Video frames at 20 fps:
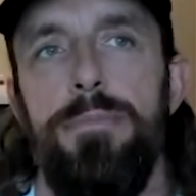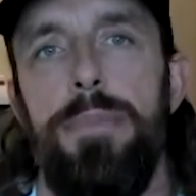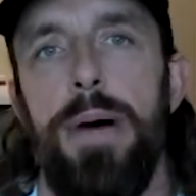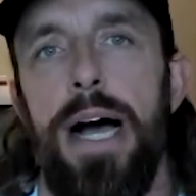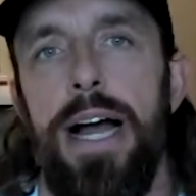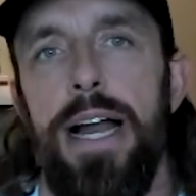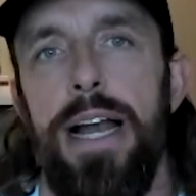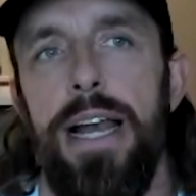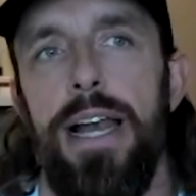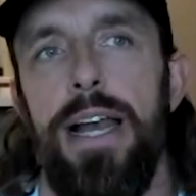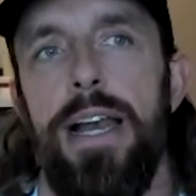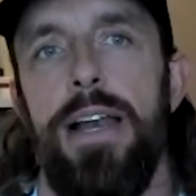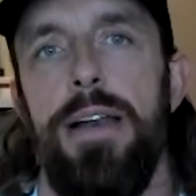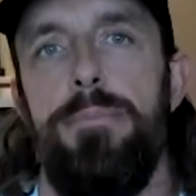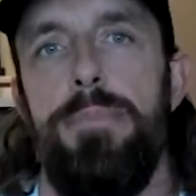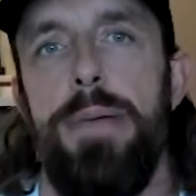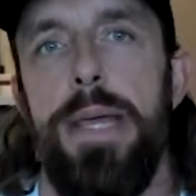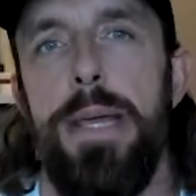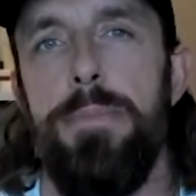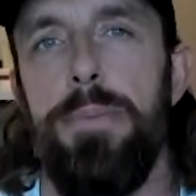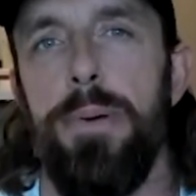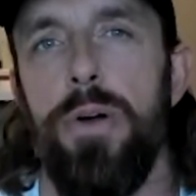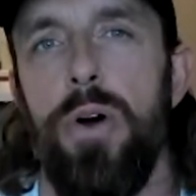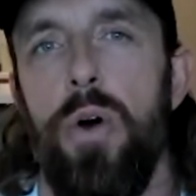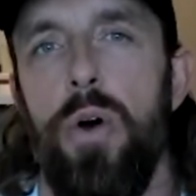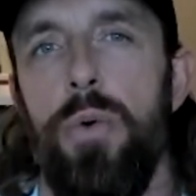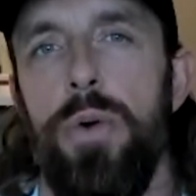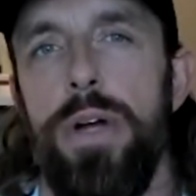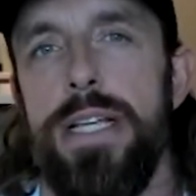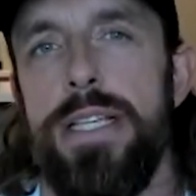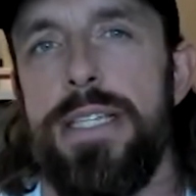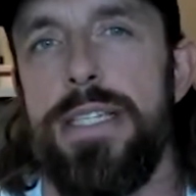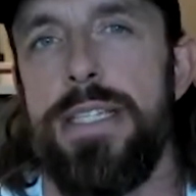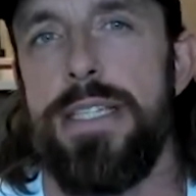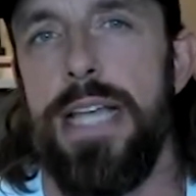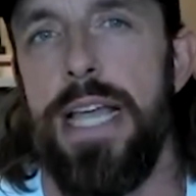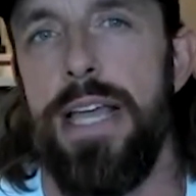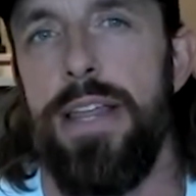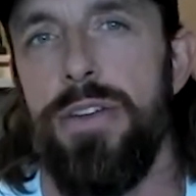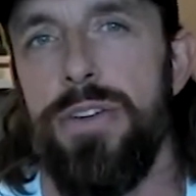But people always
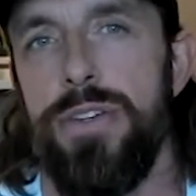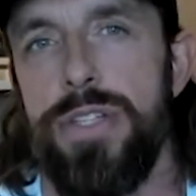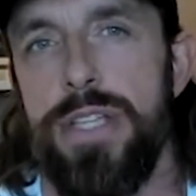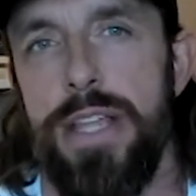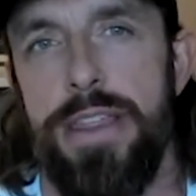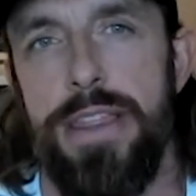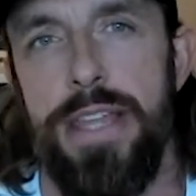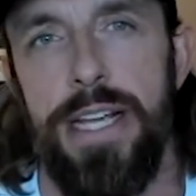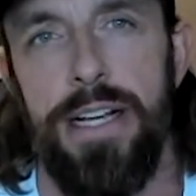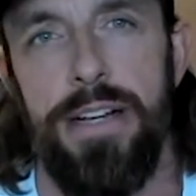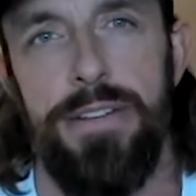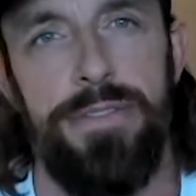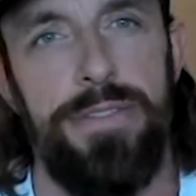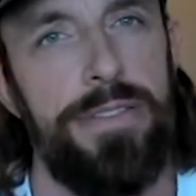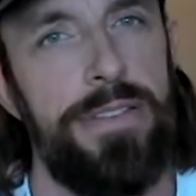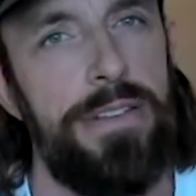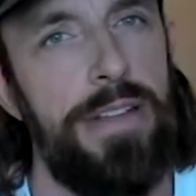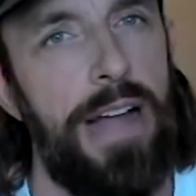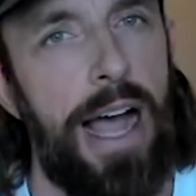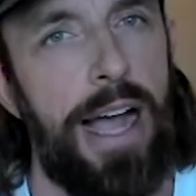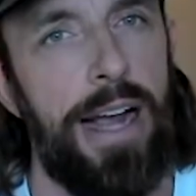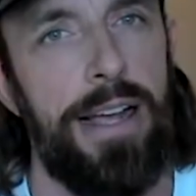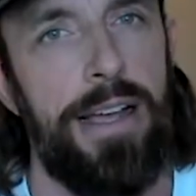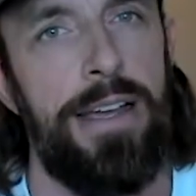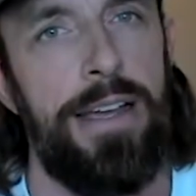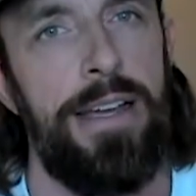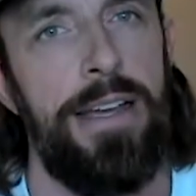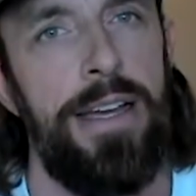say there's a thing of luck.